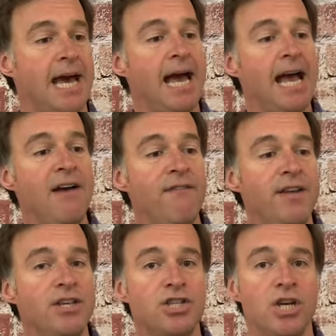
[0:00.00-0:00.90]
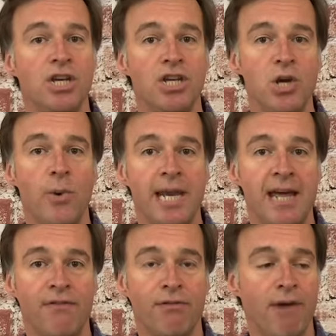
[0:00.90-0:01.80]
a half inch
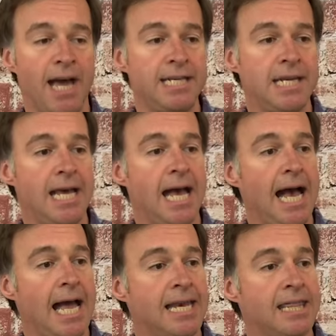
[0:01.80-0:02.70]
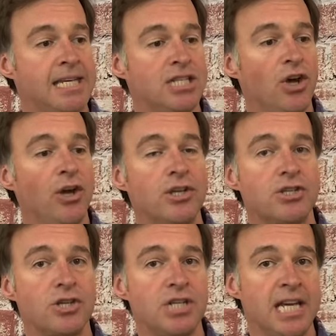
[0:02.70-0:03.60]
UNF thread, and the
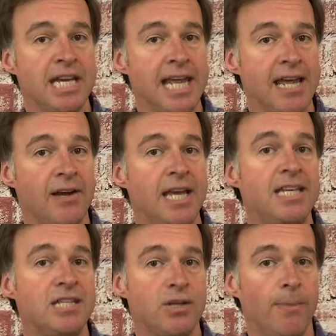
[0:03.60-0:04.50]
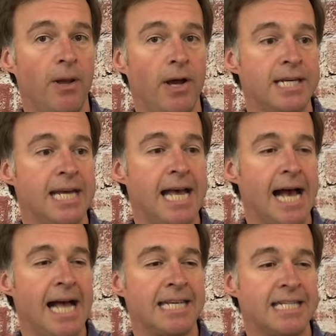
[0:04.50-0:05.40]
silencer seen here is supplied
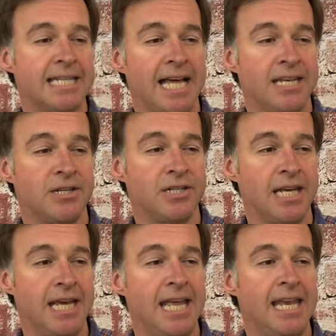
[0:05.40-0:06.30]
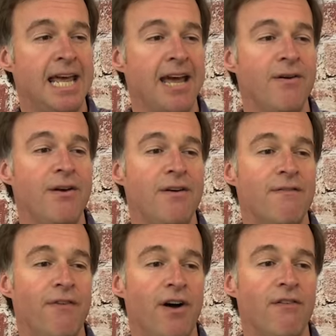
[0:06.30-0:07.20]
as standard. Now,
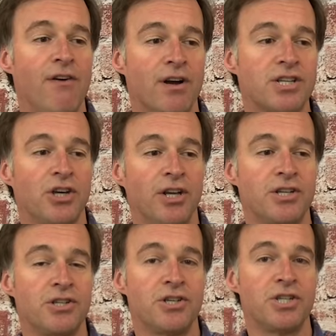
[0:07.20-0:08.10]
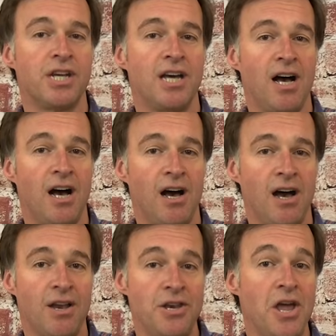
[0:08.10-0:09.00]
Weihrauch silencers
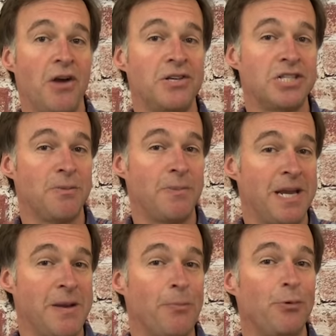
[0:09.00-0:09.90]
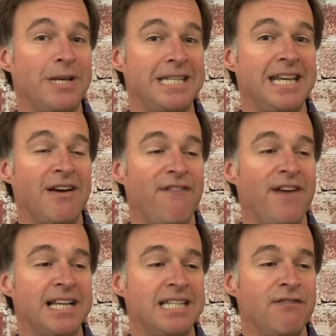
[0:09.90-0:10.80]
are known to be pretty
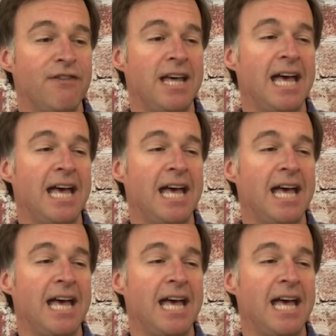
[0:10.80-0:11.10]
effective,